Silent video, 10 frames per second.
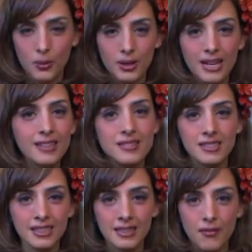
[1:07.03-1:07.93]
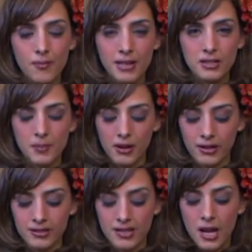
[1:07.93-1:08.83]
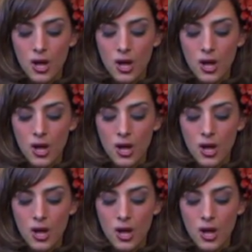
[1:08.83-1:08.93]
It would instantly lift my spirits.